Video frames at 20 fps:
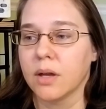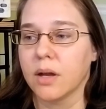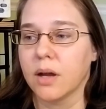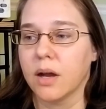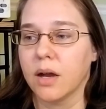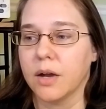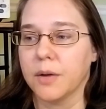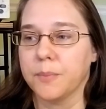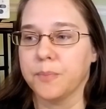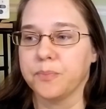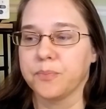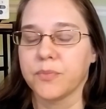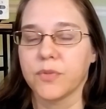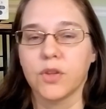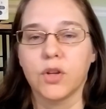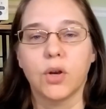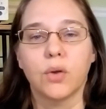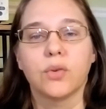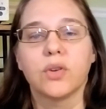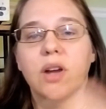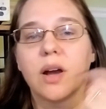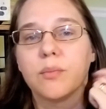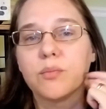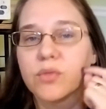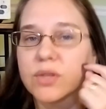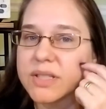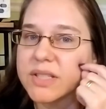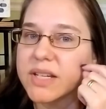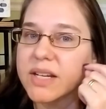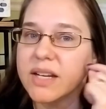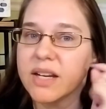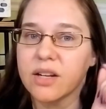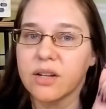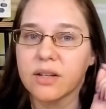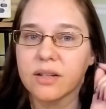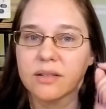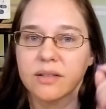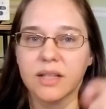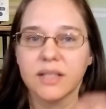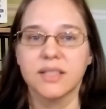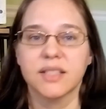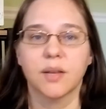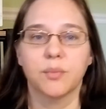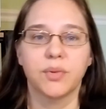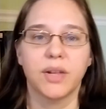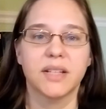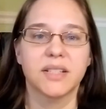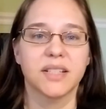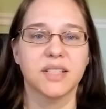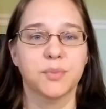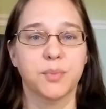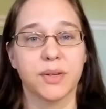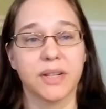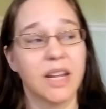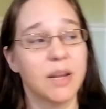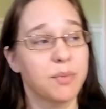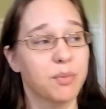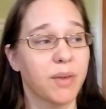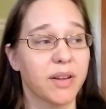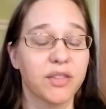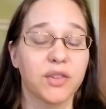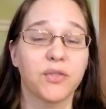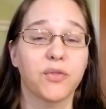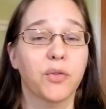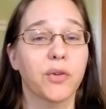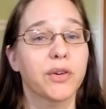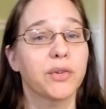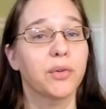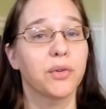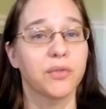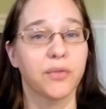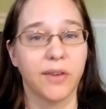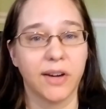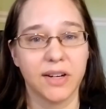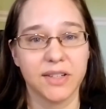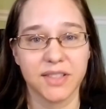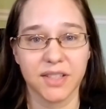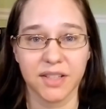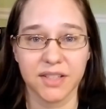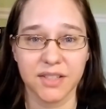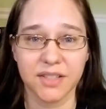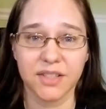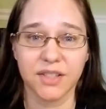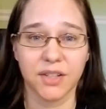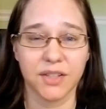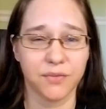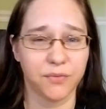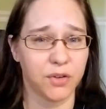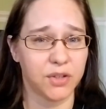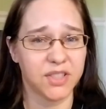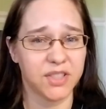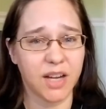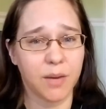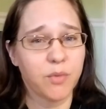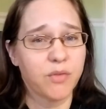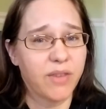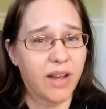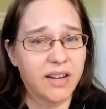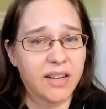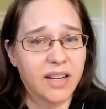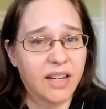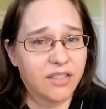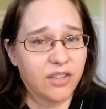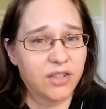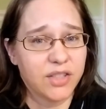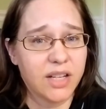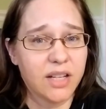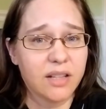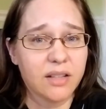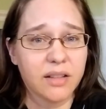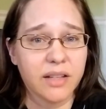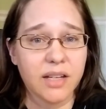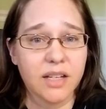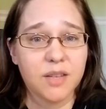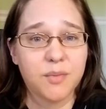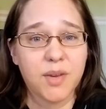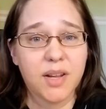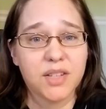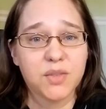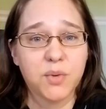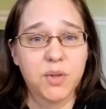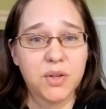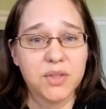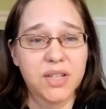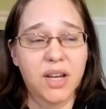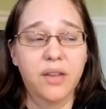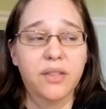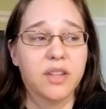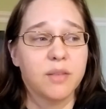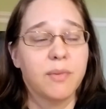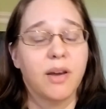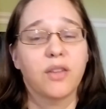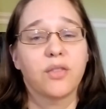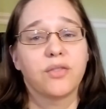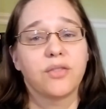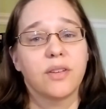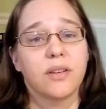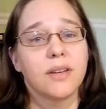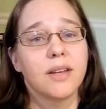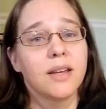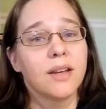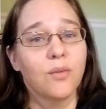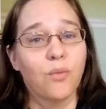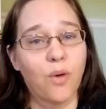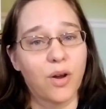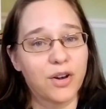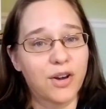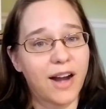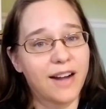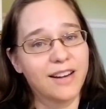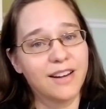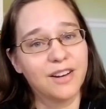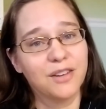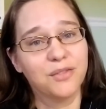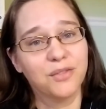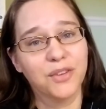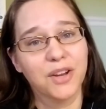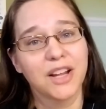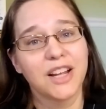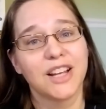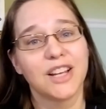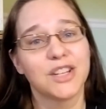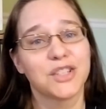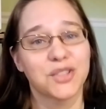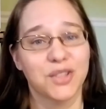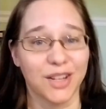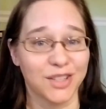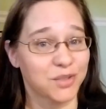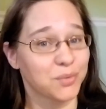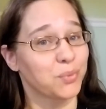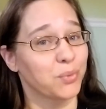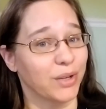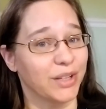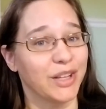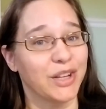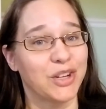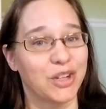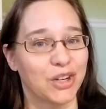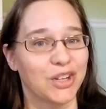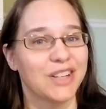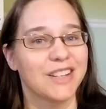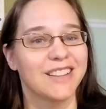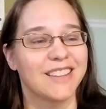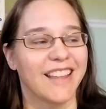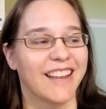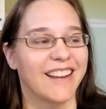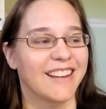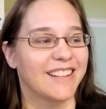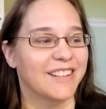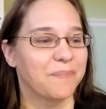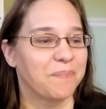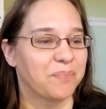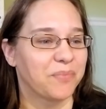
um, you know, gum receding in some places. But keep in mind, they're four-year-old ferrets, and this is the first time we've had to get their teeth cleaned because we use Healthy Mouth water additive. So that's really good that